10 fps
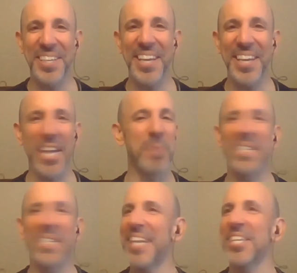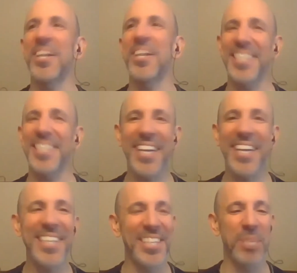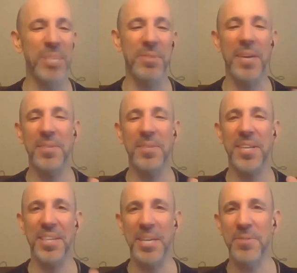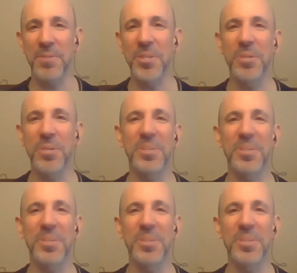It could be 10 o'clock at night. It could be 5 o'clock in the afternoon.